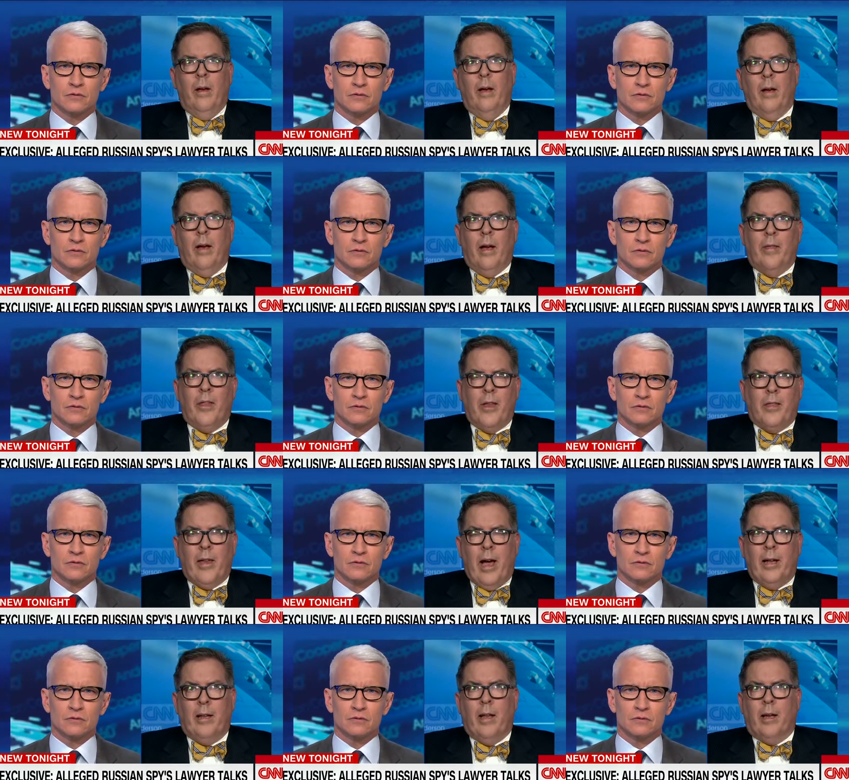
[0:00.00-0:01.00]
Speaker 1: I think
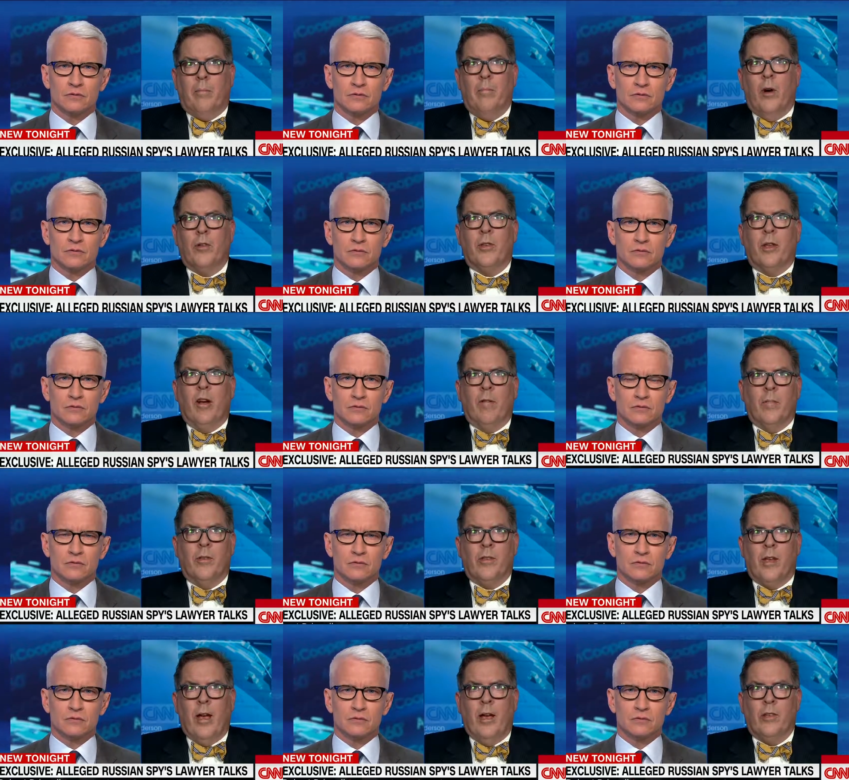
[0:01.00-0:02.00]
that, like most of the government's
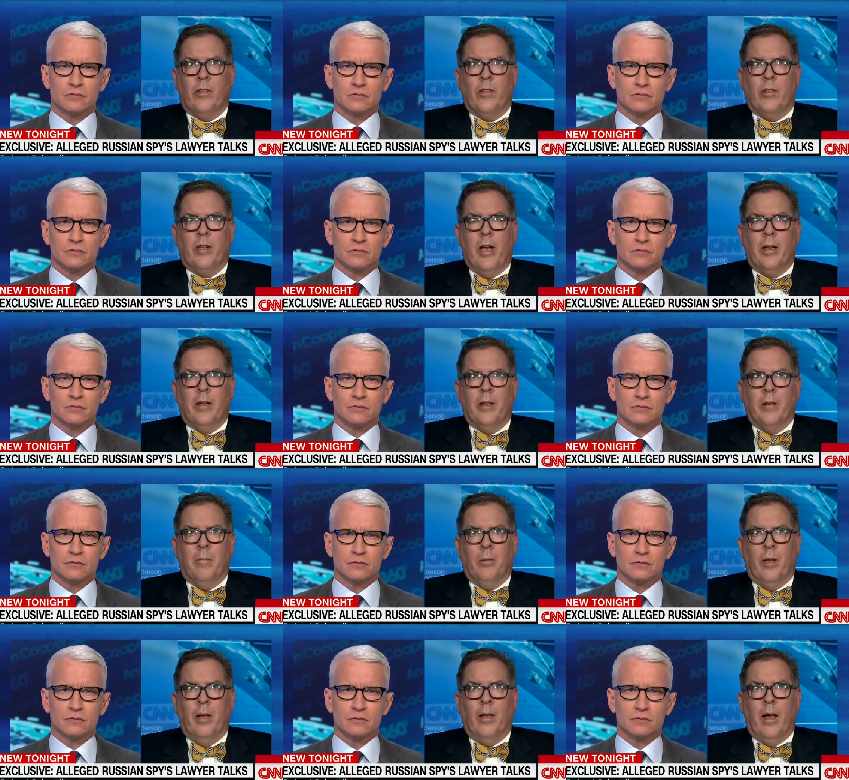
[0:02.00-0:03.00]
case, is taken
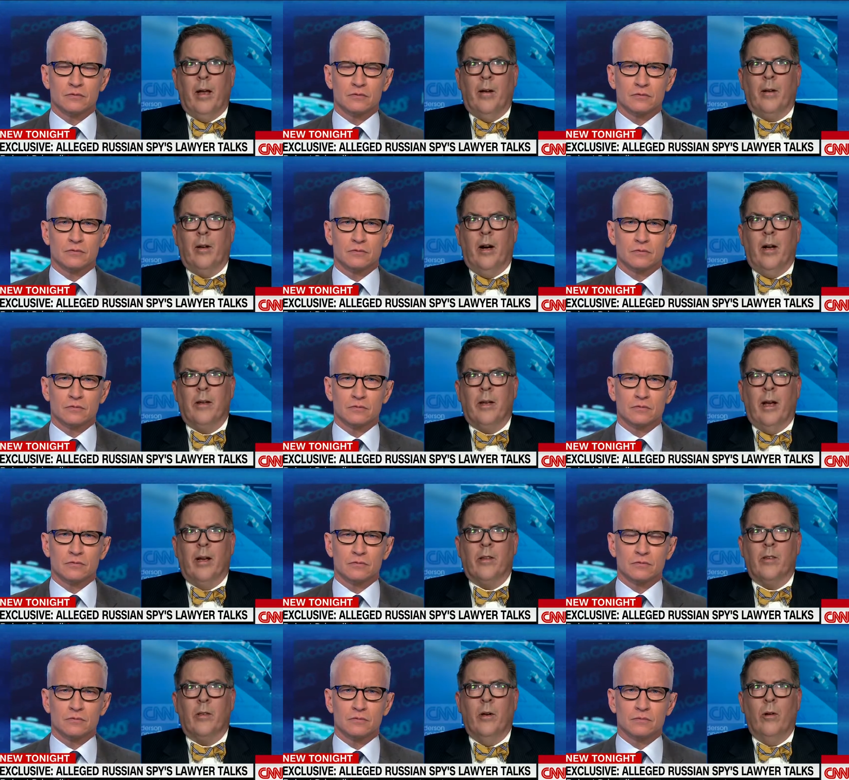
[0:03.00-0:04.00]
completely out of
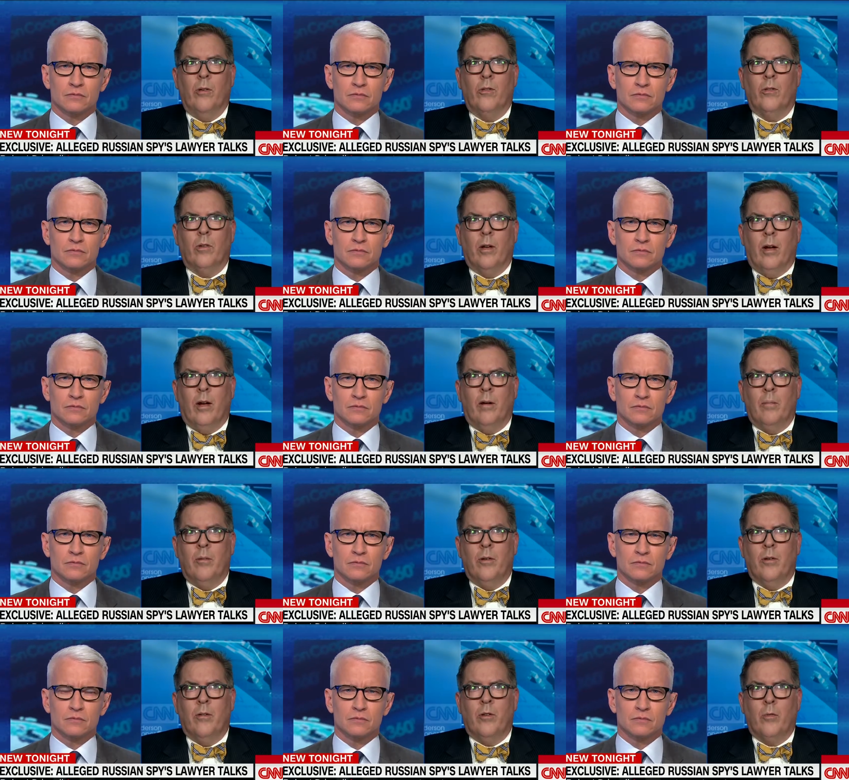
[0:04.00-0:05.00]
context. Those um,
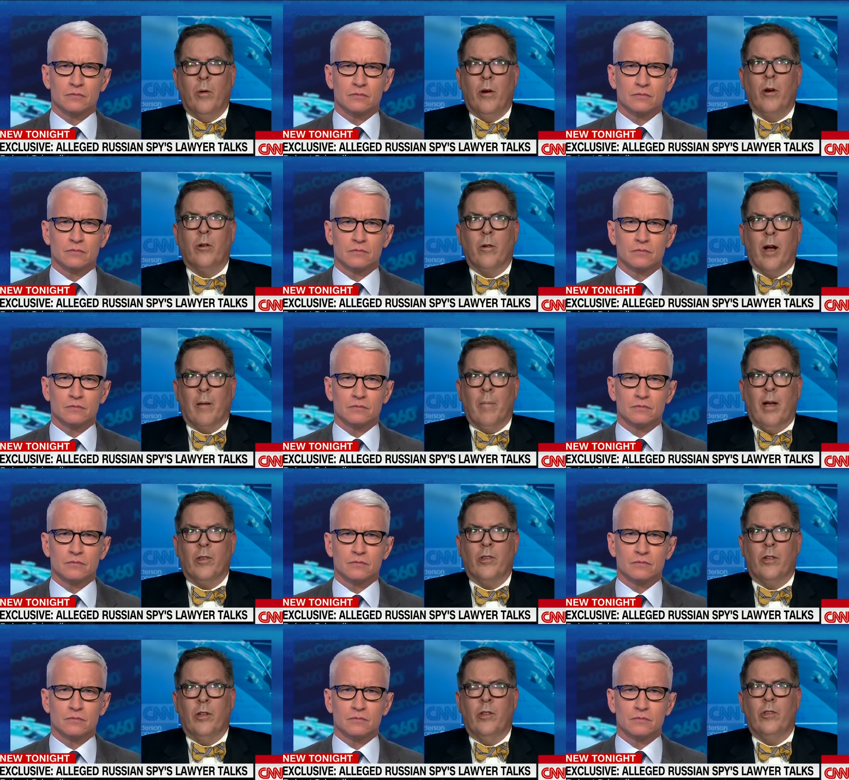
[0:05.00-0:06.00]
Twitter direct
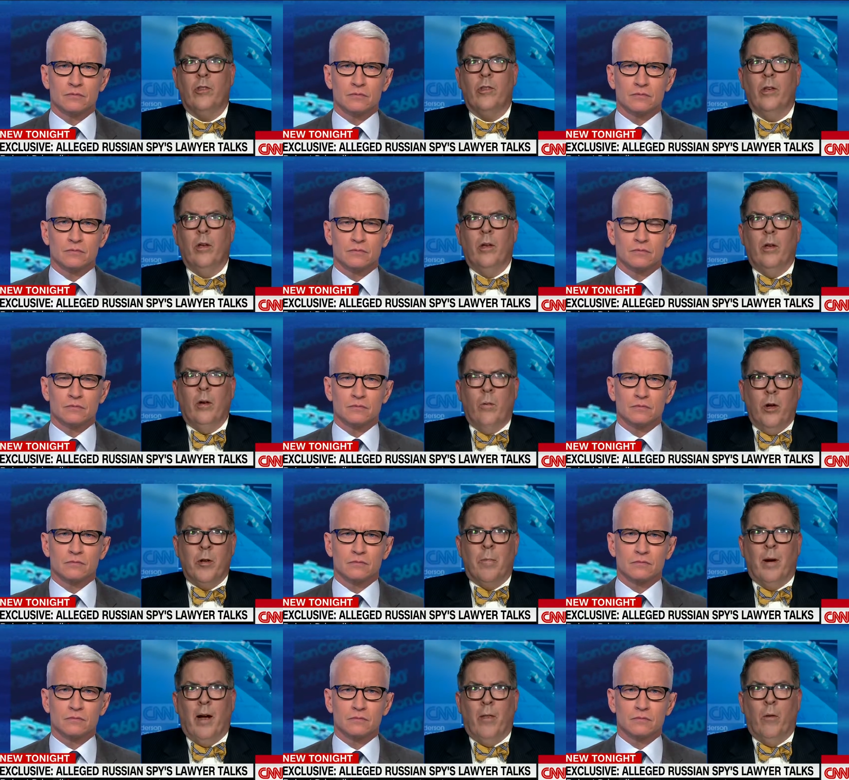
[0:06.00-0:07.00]
messages, which,
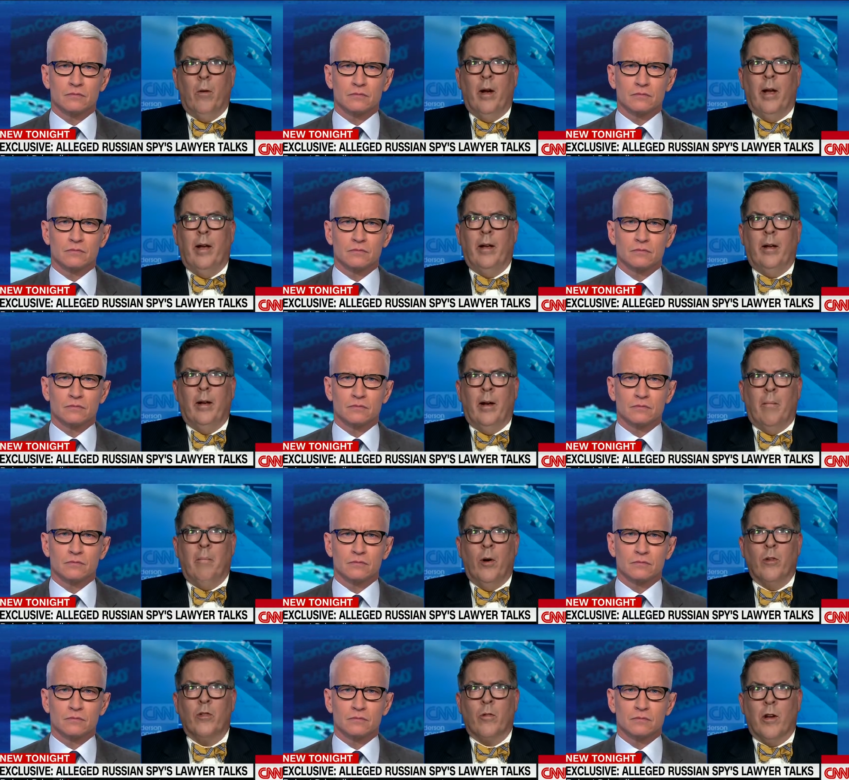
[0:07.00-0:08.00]
by the way, um,
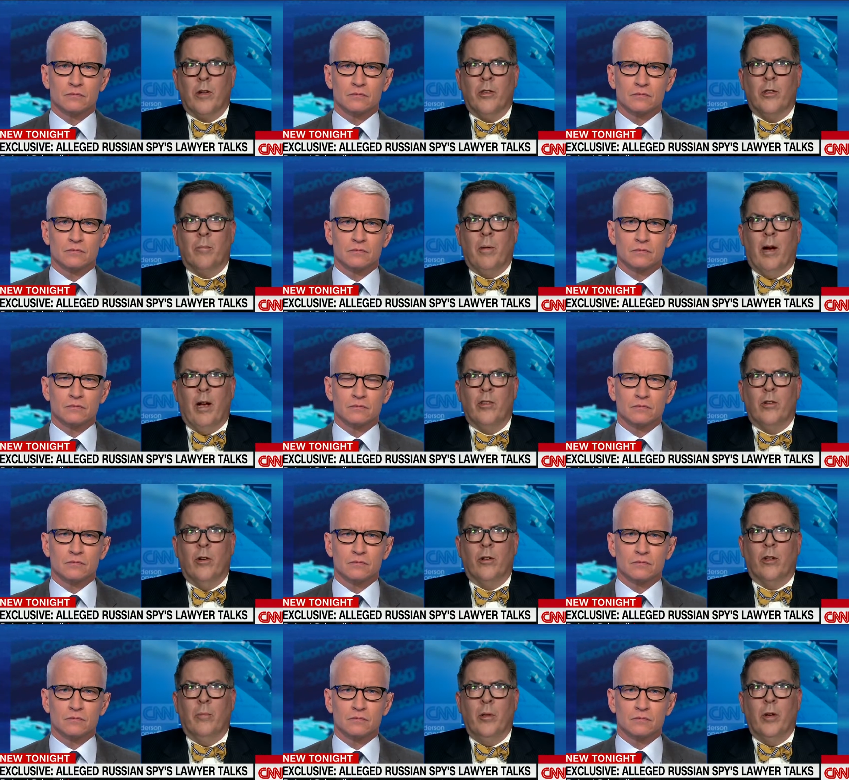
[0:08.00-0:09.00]
most Russian spies don't
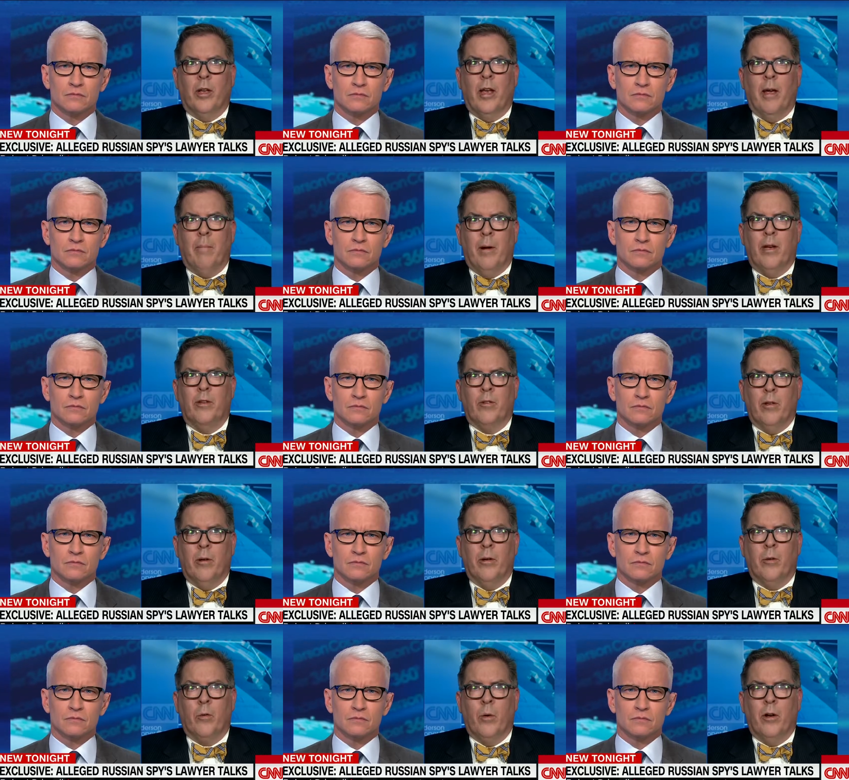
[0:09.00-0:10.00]
communicate by Twitter,
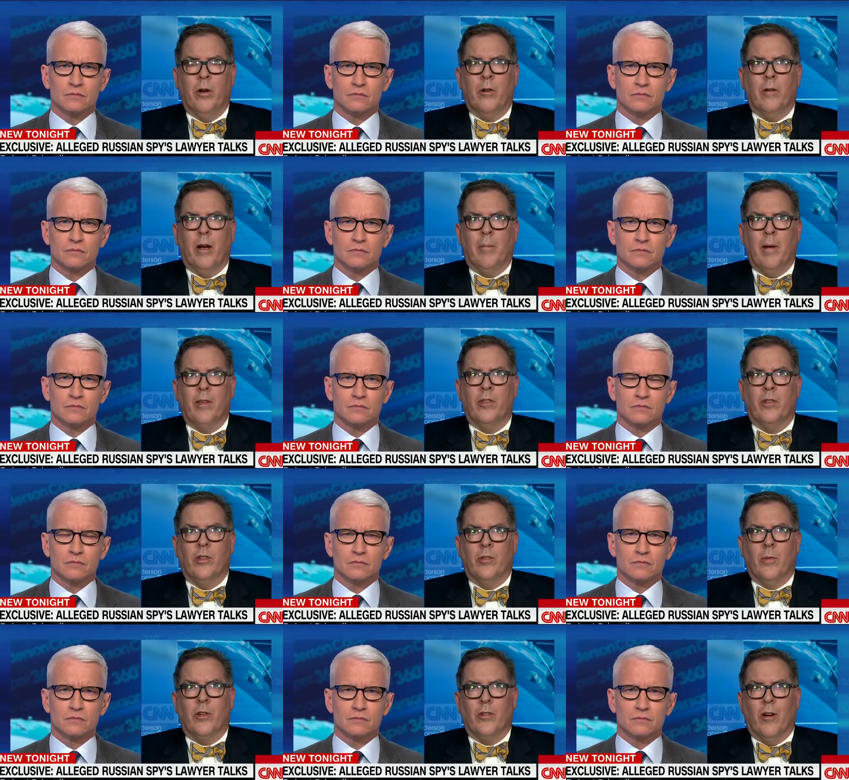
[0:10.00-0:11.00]
Twitter direct messages,
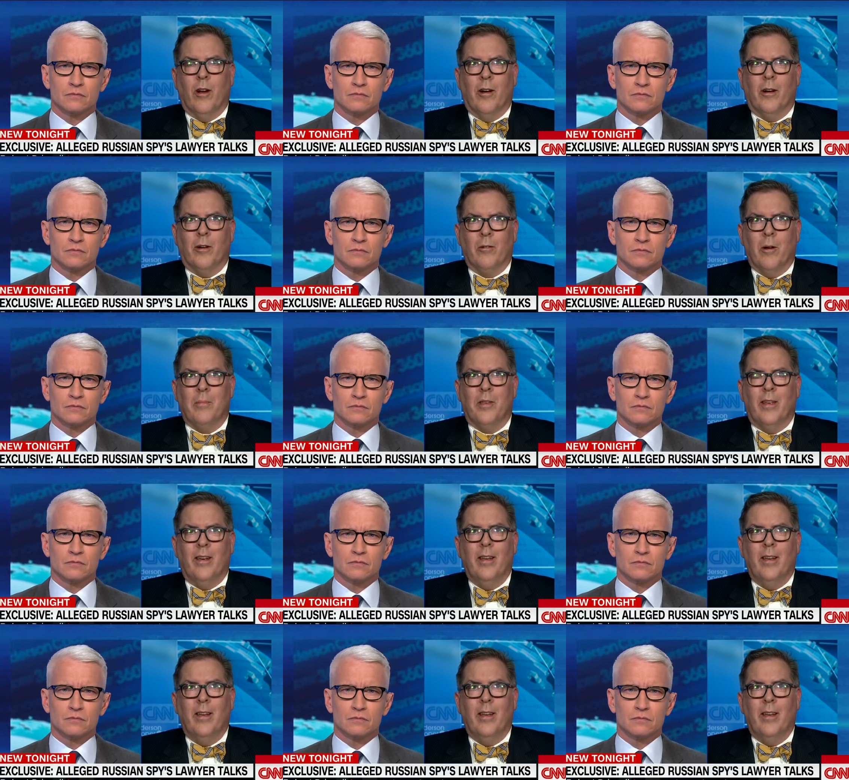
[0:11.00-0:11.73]
which are unencrypted.